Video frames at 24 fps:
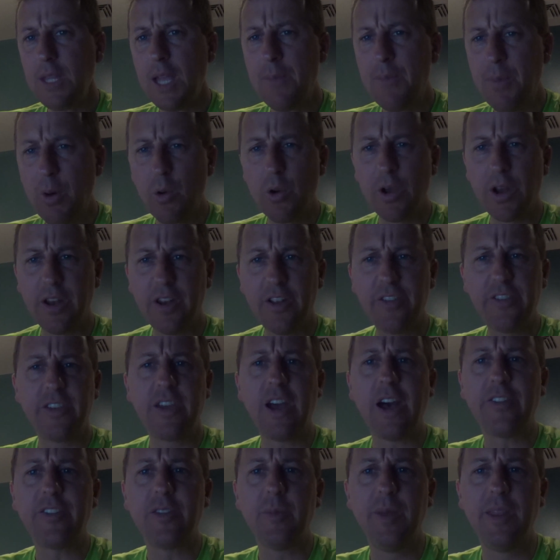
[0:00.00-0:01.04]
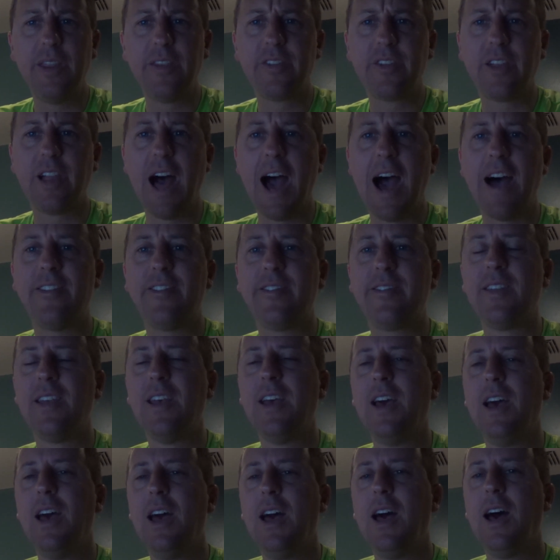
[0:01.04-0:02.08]
But we're going to discuss him in this class
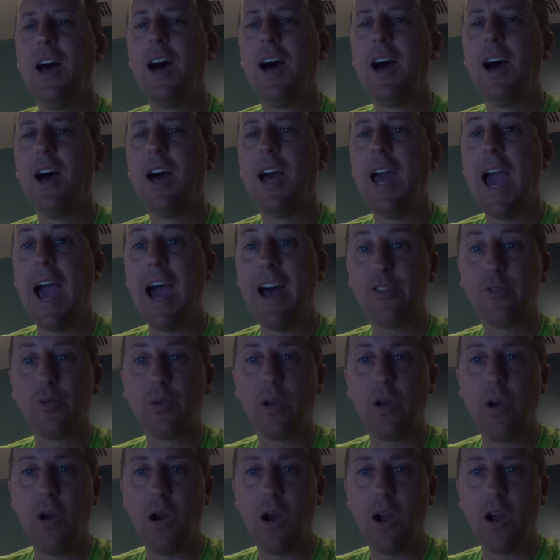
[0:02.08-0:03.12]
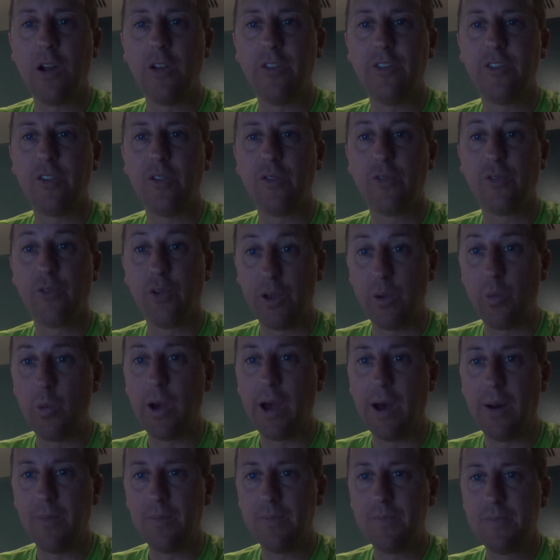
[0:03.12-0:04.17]
uh, as regards free
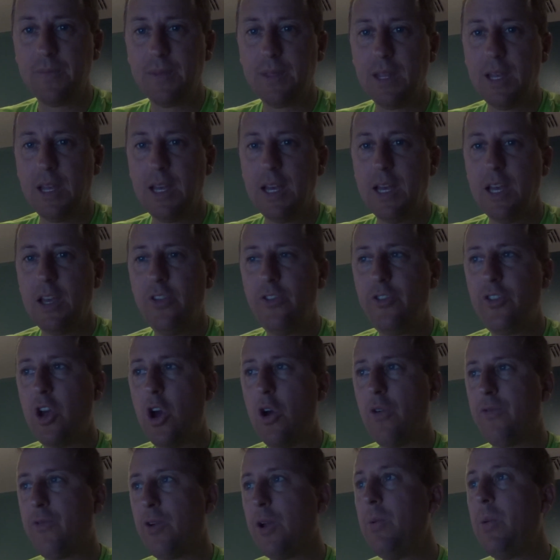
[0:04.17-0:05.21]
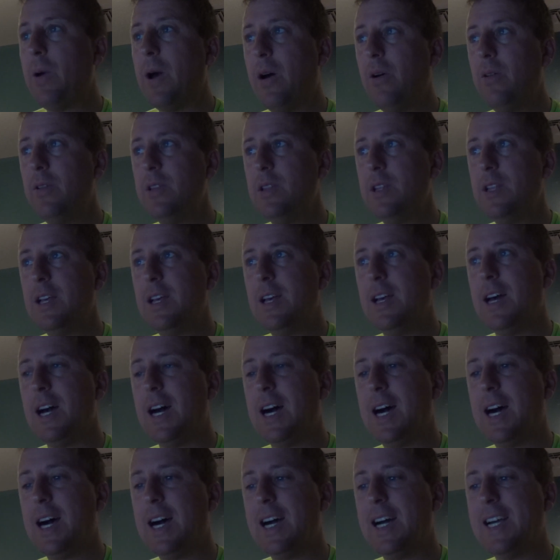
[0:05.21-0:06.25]
will. So free will,
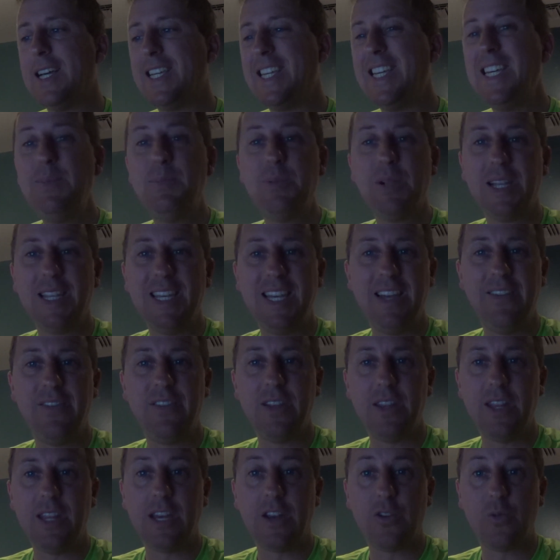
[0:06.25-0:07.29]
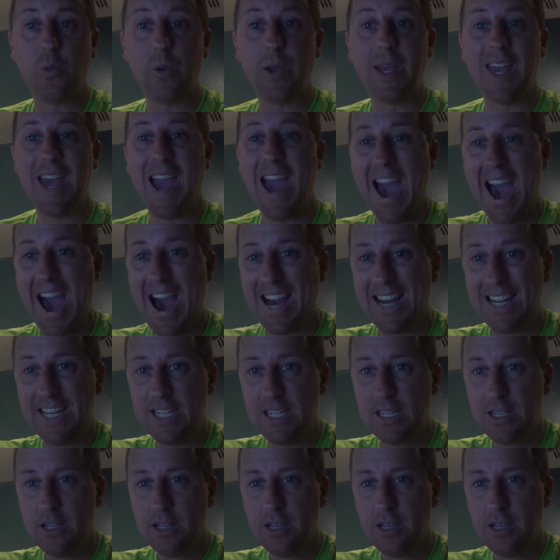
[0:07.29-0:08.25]
uh, he believed that we had